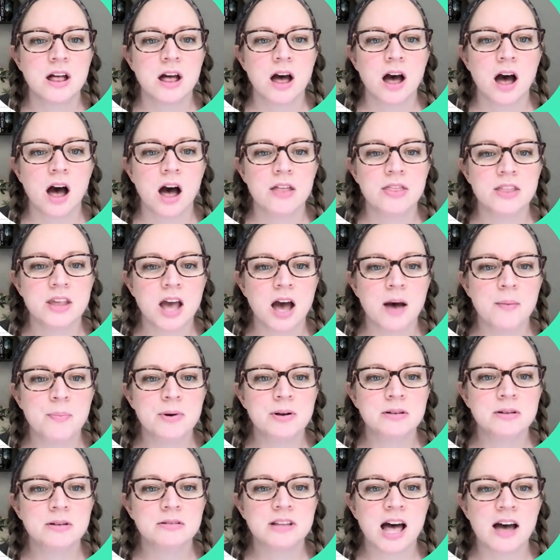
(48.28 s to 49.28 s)
On the upper
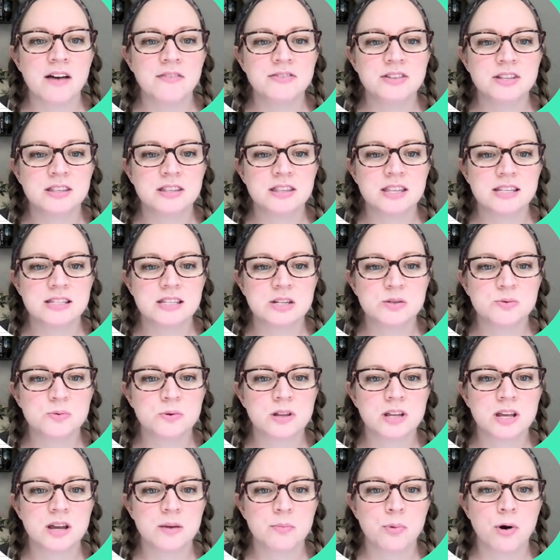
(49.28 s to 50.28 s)
left, this is
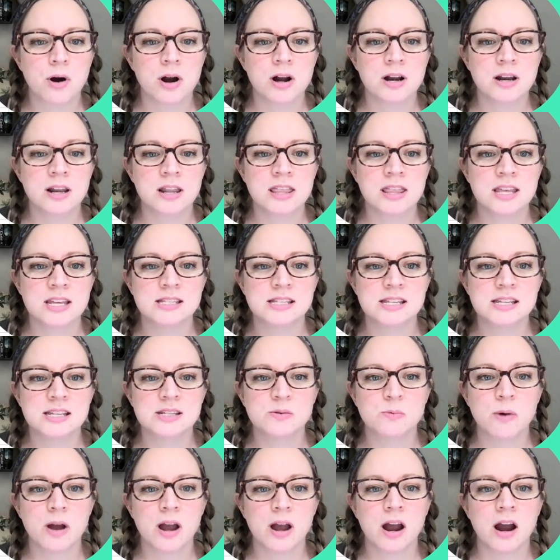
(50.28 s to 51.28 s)
really important. This is
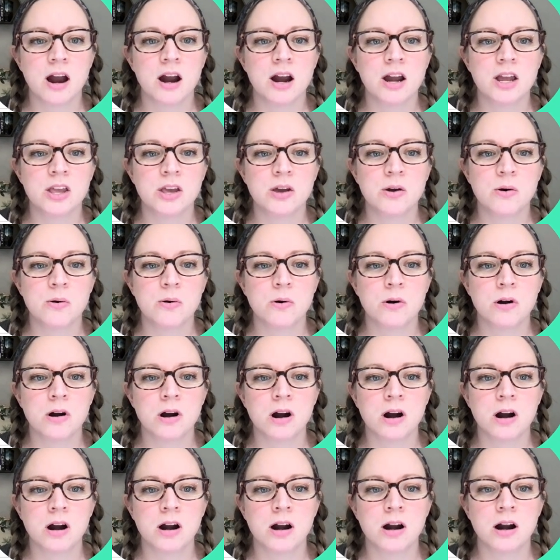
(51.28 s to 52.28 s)
where
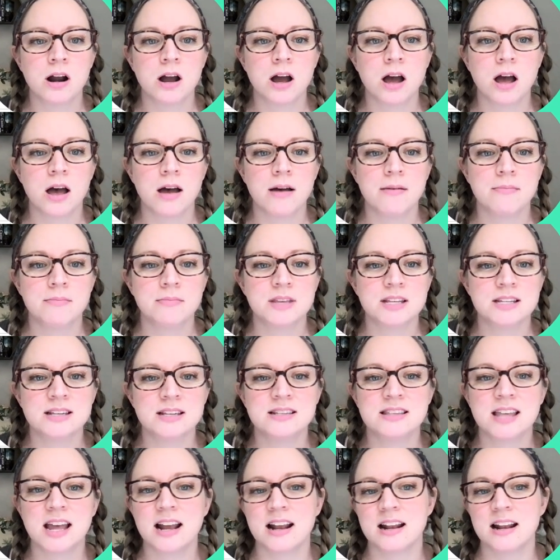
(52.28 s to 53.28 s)
this is
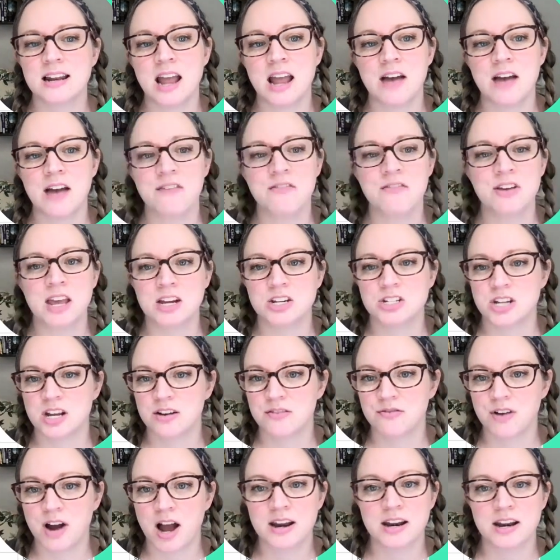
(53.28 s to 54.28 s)
like navigation
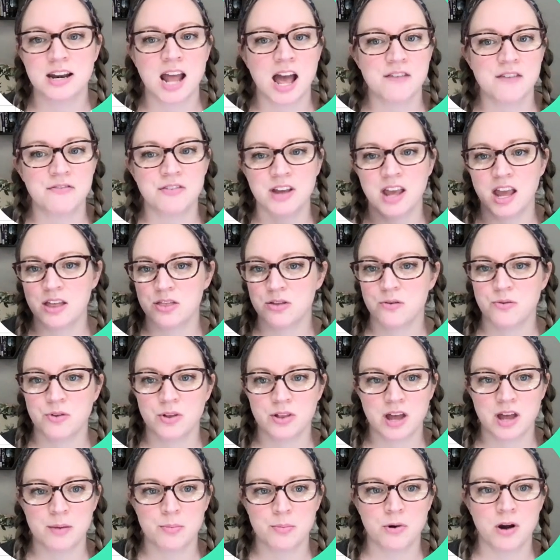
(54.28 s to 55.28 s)
for how to navigate through the
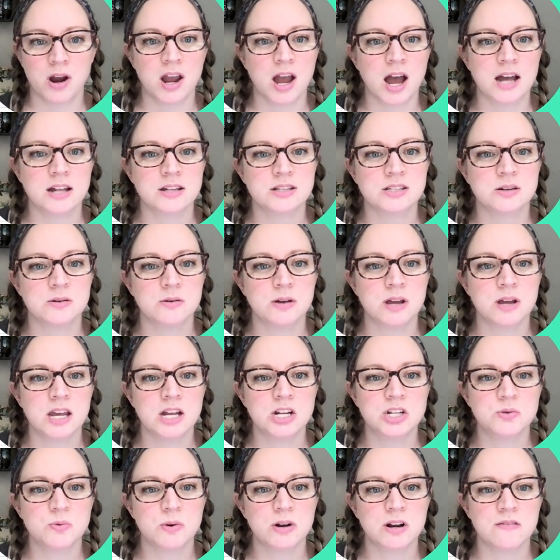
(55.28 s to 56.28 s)
library guide. So
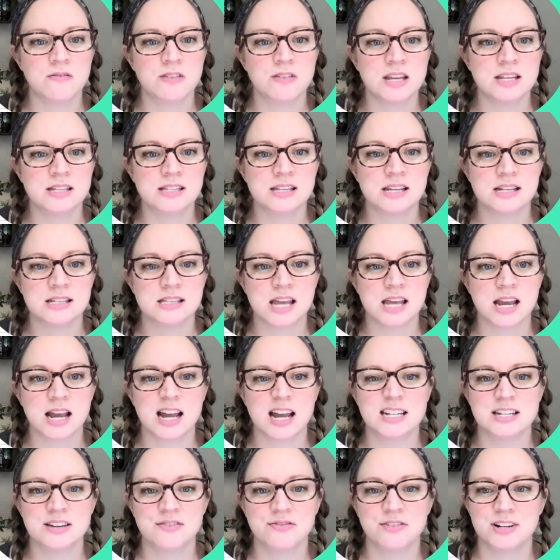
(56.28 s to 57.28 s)
each one of these is like a
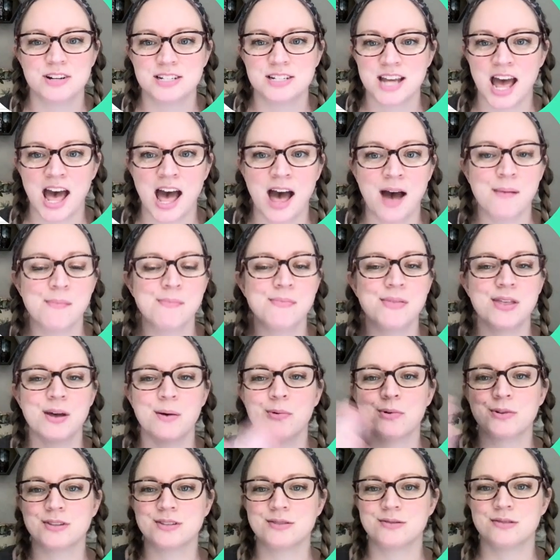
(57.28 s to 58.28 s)
different tab that
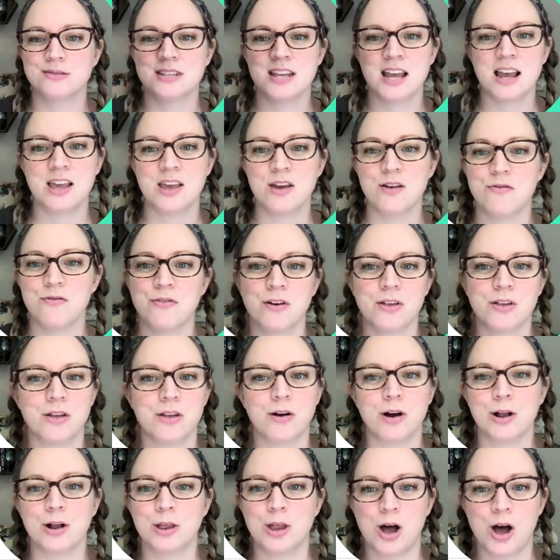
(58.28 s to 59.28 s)
will take you further
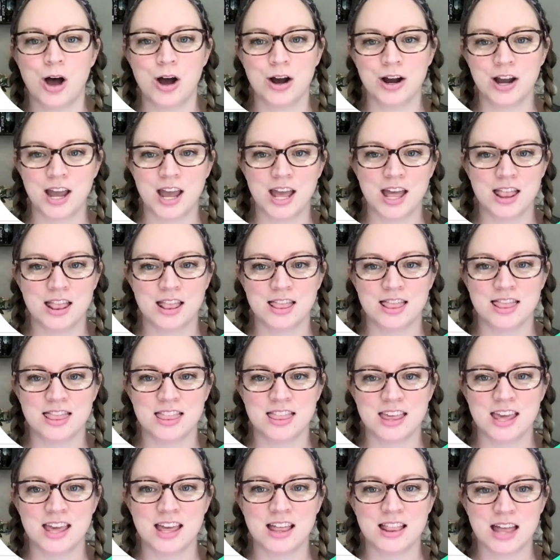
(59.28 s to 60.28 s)
along in
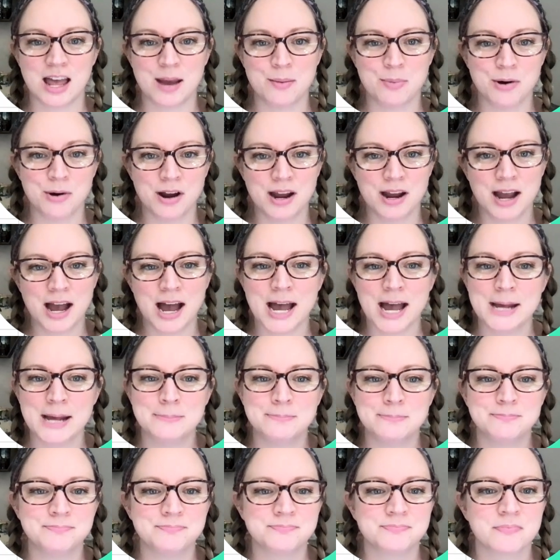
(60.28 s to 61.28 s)
the library guide.